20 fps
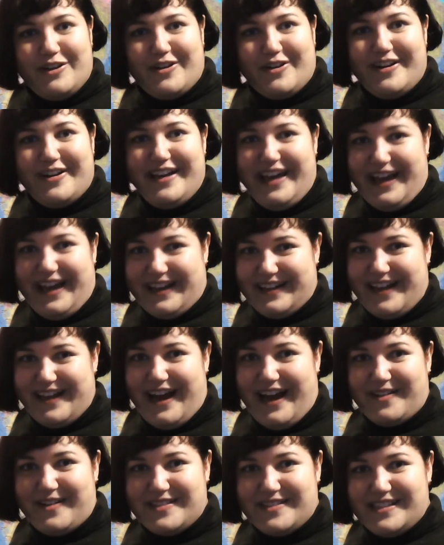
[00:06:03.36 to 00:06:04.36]
your
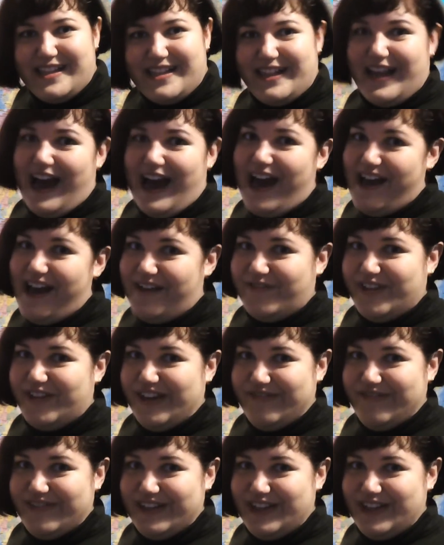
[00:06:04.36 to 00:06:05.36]
handouts that I have
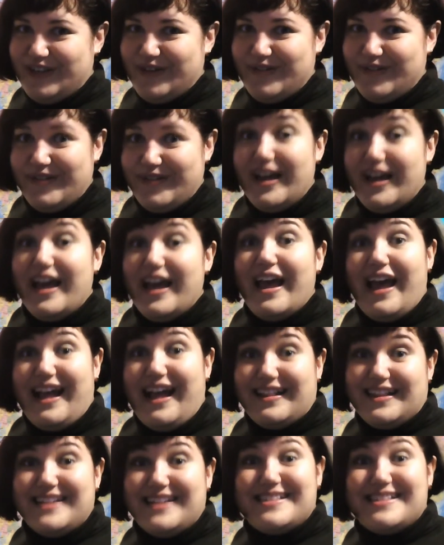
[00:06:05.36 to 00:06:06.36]
given you
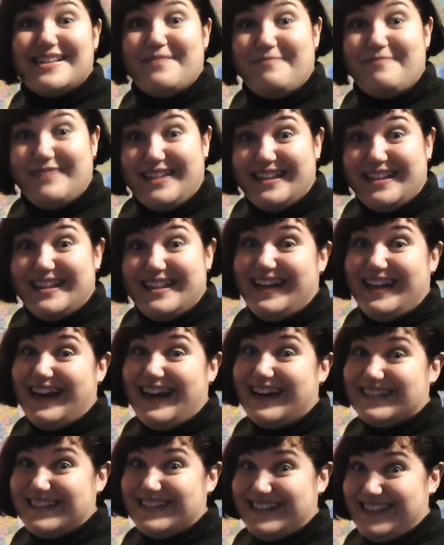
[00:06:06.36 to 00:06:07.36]
and let's complete the
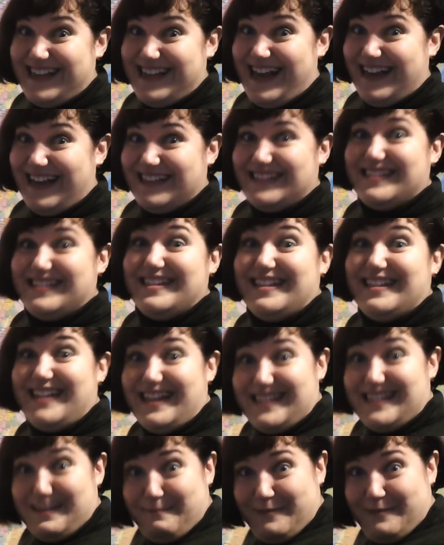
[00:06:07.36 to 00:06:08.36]
exercise.
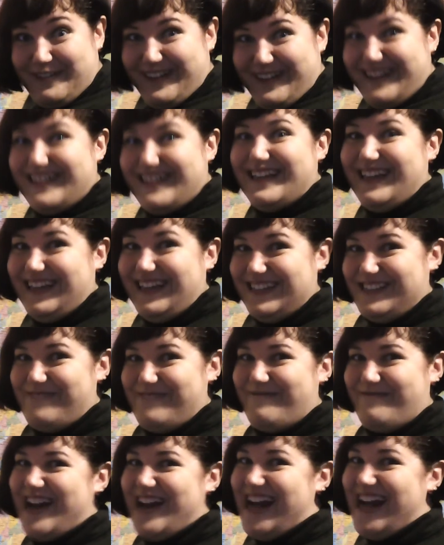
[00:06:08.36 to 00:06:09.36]
Let's put it into
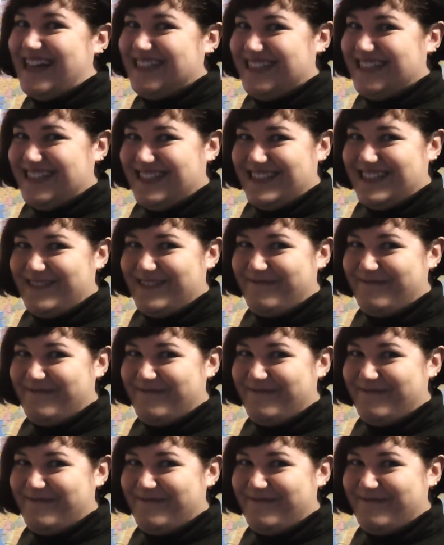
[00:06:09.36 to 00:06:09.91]
practice.